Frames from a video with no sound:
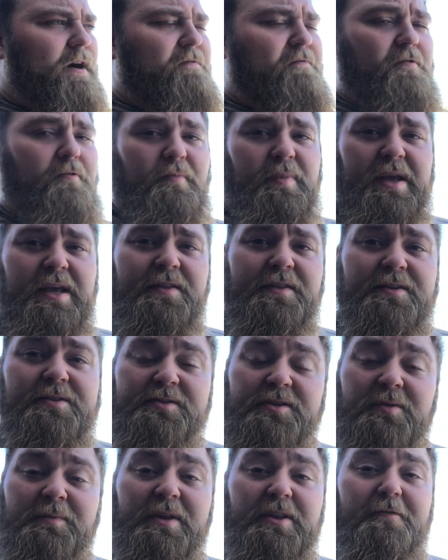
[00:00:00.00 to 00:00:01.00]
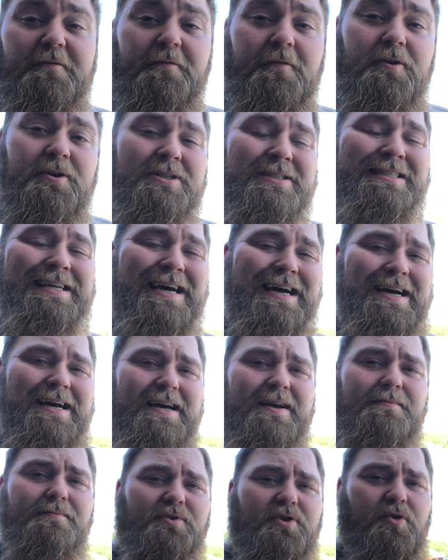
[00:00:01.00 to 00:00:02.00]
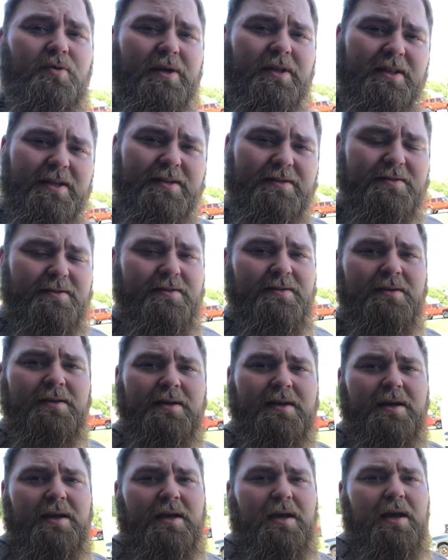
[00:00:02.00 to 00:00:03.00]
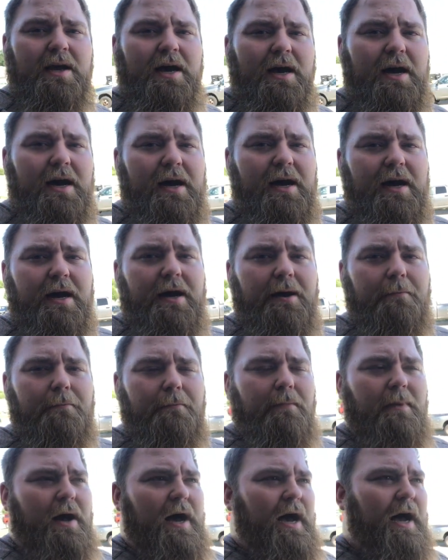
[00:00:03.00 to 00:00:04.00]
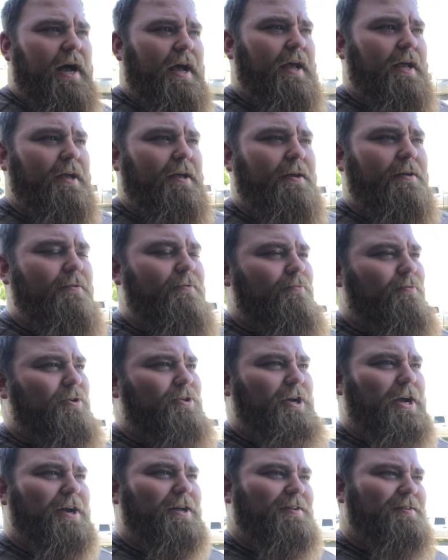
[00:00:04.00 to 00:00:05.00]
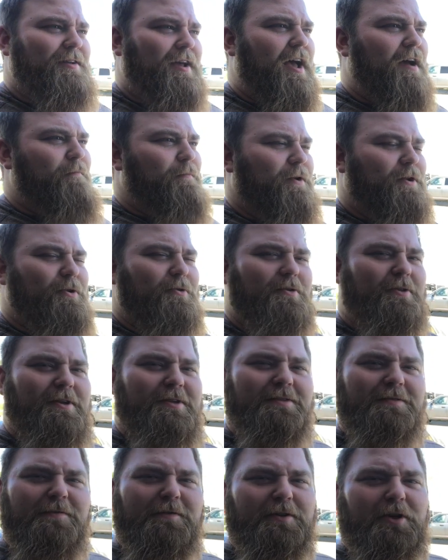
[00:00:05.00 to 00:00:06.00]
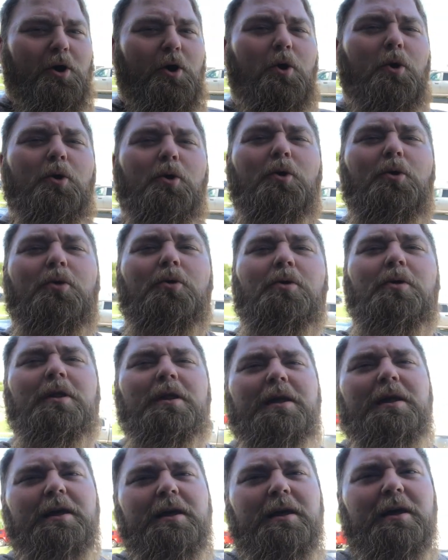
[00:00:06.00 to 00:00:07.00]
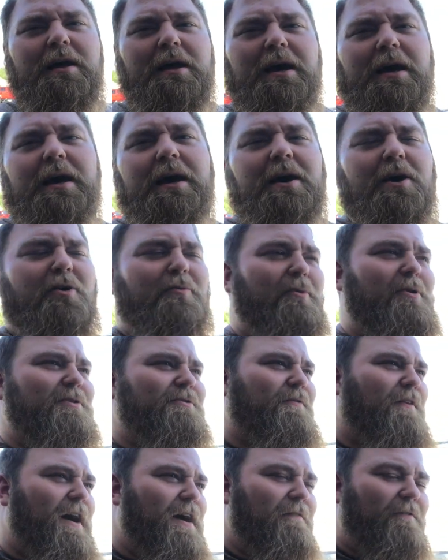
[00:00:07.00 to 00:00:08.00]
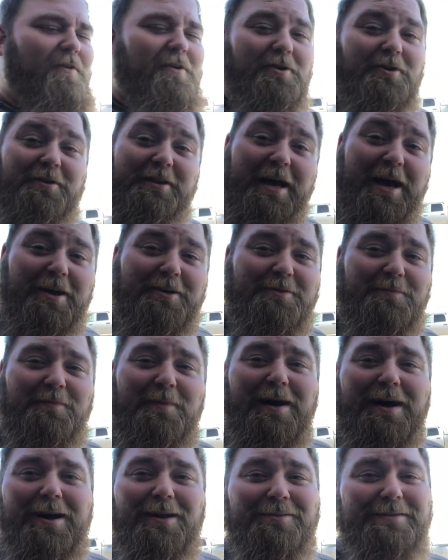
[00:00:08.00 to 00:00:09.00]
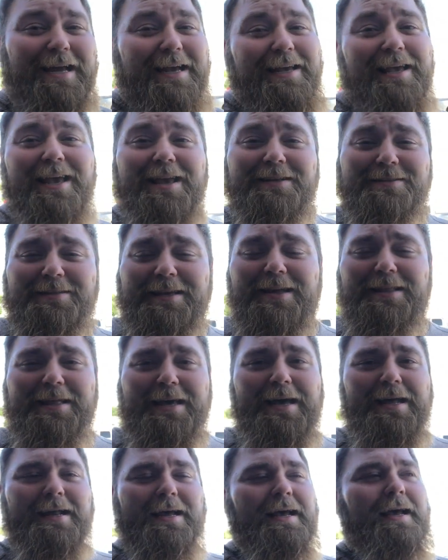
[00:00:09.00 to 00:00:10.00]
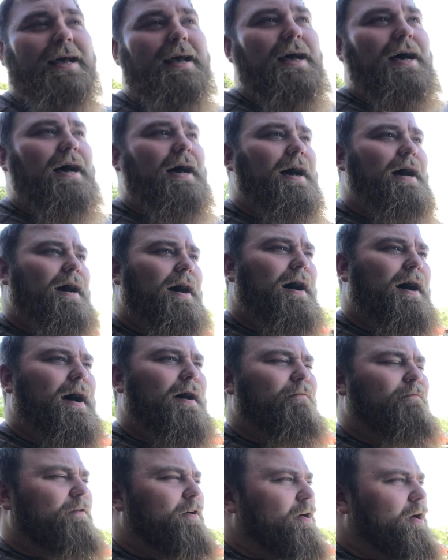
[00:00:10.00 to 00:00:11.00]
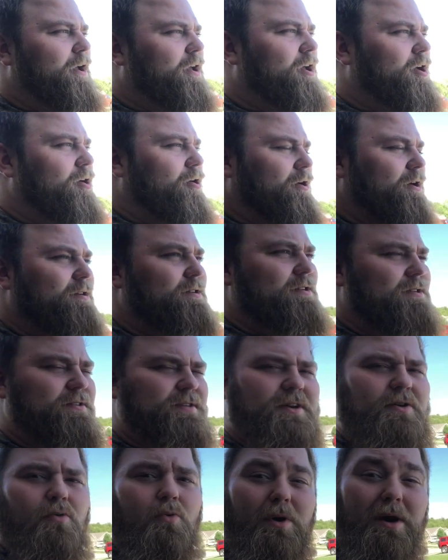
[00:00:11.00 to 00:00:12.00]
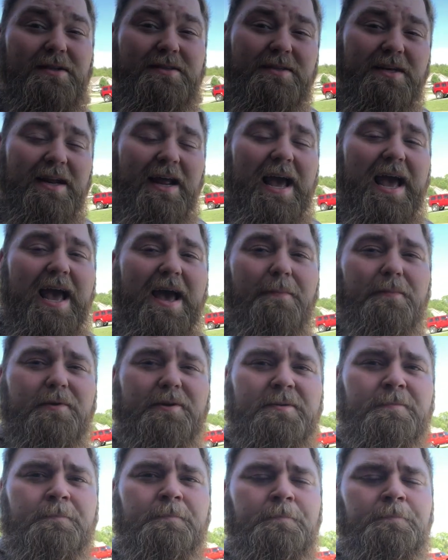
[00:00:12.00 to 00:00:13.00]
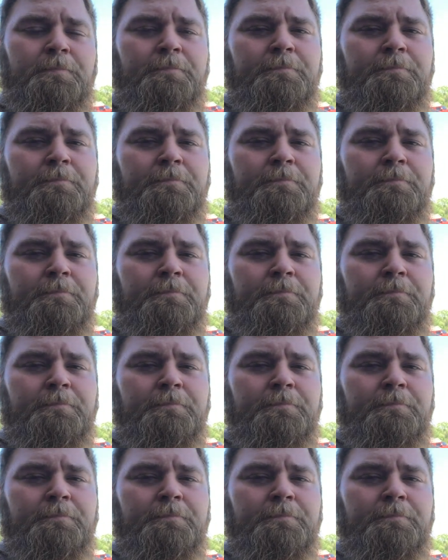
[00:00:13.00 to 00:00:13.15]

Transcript: For me, this is going to be the first time doing this. I wish I could say I've been doing this for the whole almost 500,000 miles. I can't say that. I'm very curious to see what's going to happen.